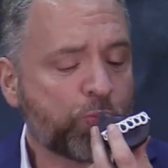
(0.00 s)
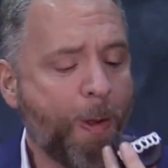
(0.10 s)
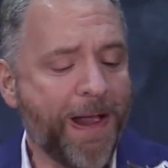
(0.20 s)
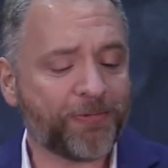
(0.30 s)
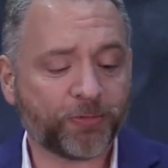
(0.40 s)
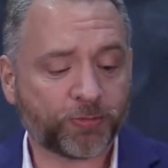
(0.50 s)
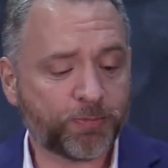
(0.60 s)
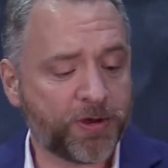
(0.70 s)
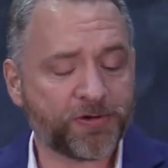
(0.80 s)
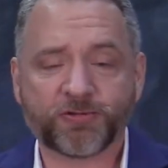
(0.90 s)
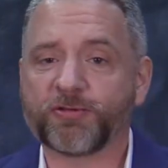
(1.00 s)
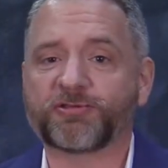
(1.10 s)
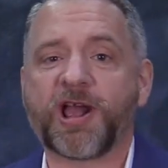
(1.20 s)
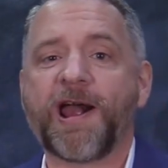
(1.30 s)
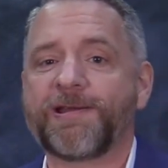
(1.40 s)
having to split this little
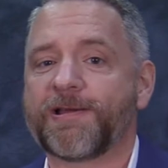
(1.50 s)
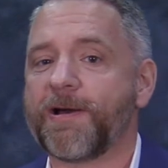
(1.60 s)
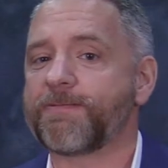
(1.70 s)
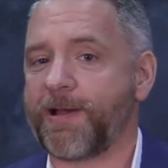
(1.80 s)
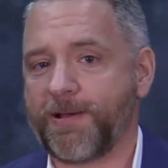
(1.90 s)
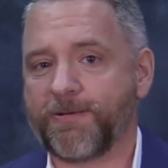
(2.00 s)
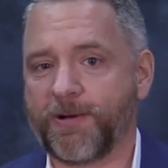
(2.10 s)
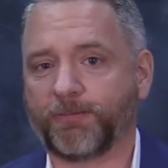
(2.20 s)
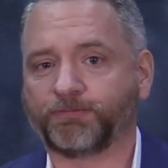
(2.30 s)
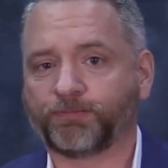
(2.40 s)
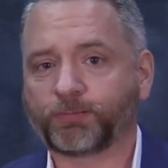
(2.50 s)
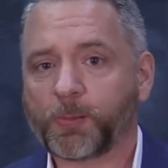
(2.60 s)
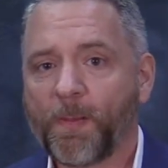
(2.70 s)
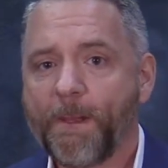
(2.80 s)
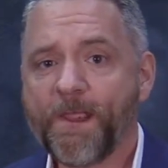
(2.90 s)
tiny cupcake with them.
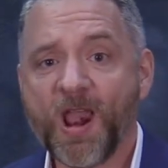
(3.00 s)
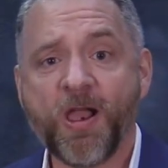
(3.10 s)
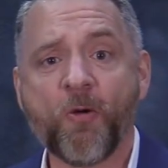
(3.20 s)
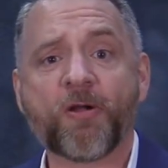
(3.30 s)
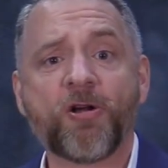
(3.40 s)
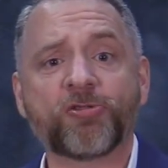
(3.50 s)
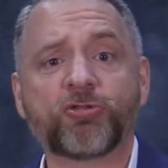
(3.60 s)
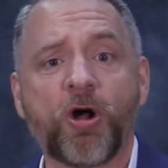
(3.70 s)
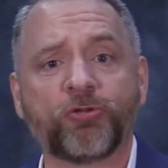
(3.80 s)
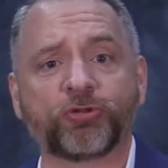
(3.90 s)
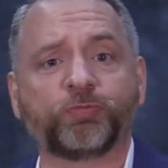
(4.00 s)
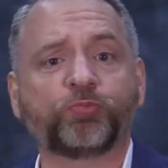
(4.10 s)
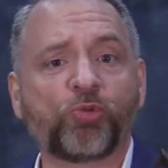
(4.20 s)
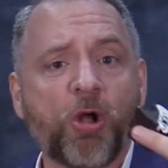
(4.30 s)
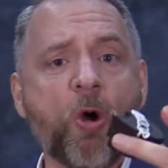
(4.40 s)
Anyway, clutch closers,
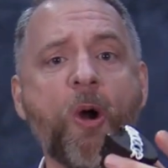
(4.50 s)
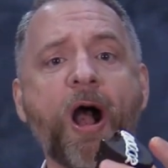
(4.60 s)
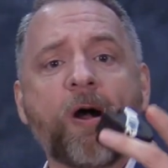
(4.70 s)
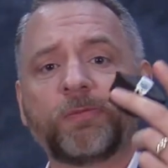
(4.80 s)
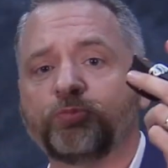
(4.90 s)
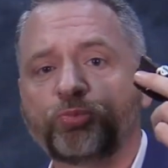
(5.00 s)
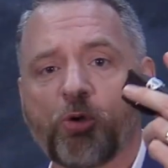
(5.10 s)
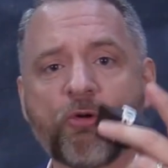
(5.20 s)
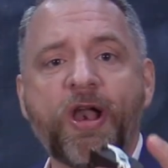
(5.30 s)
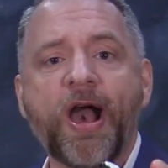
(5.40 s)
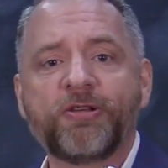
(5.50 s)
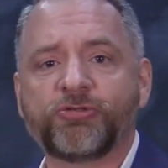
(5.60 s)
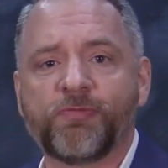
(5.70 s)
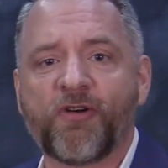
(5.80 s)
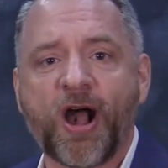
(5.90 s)
go out. Create
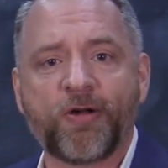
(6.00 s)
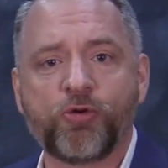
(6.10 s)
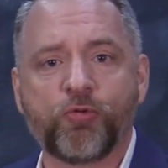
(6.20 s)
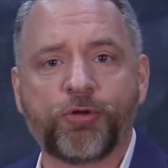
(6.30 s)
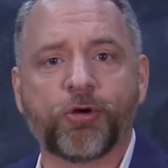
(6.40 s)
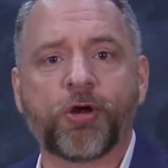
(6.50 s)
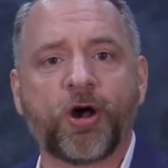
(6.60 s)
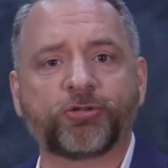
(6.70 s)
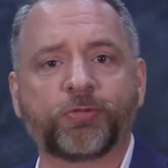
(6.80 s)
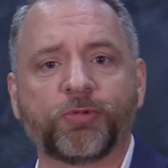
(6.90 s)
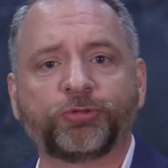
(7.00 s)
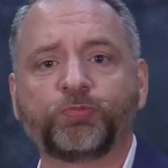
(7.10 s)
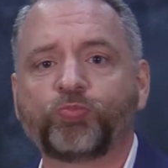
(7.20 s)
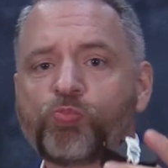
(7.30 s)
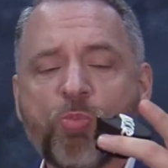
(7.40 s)
some value with your customers.
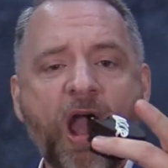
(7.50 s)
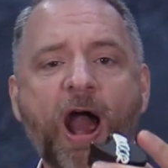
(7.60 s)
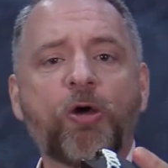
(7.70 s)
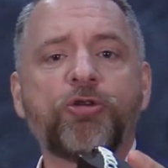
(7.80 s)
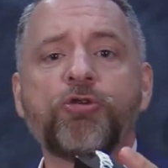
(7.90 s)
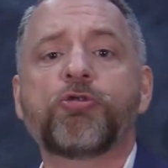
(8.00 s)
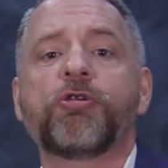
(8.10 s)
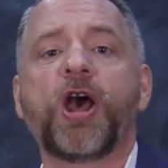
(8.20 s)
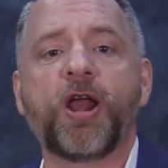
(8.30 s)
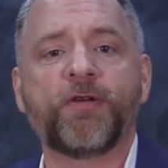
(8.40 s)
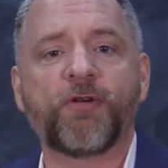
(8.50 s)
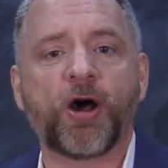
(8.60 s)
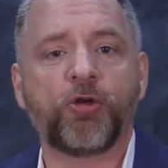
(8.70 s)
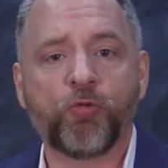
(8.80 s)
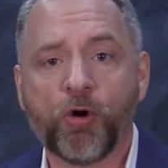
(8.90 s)
How are you creating
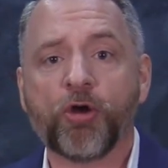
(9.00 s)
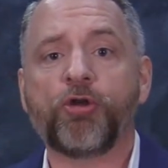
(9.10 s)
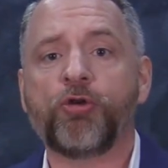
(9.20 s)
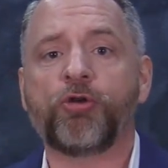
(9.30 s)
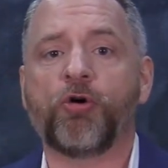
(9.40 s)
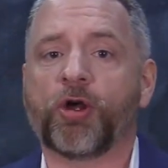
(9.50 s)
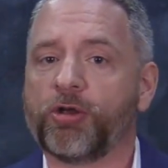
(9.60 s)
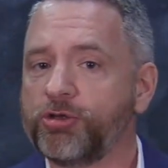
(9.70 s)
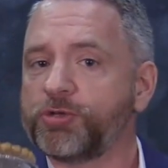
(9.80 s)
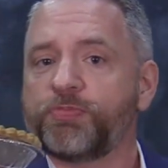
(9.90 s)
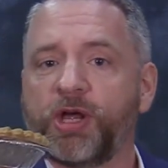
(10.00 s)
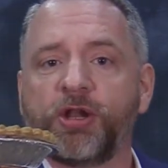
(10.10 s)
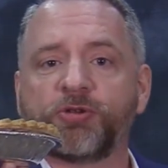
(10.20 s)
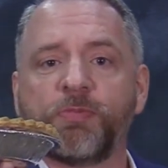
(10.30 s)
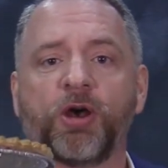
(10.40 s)
value? What are you doing? Are you splitting
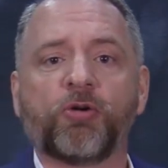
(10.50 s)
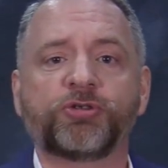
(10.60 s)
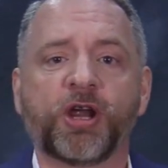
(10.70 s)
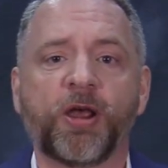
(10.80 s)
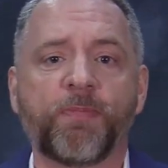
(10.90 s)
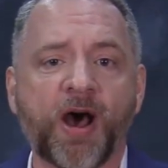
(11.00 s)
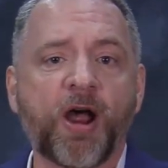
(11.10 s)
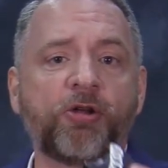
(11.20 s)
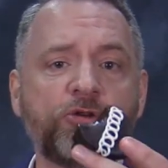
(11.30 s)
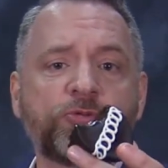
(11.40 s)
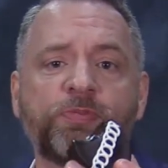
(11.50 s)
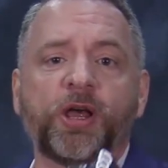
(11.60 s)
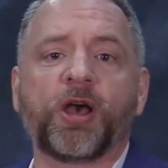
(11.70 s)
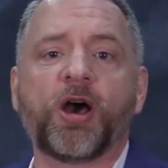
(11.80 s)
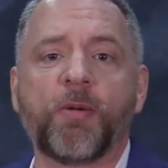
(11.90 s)
this big old cherry pie or are you
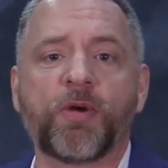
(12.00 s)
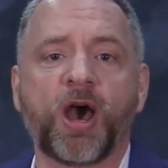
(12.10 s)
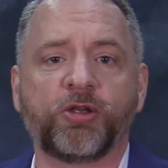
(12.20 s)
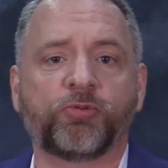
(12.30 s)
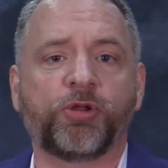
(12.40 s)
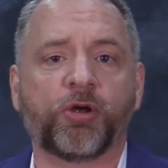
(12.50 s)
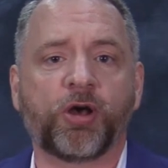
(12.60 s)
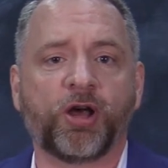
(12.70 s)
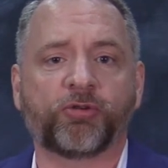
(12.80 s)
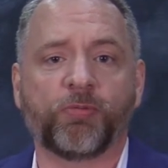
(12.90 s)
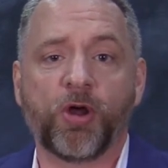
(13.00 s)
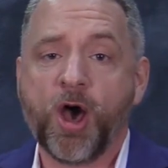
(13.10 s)
splitting cupcakes with your customer?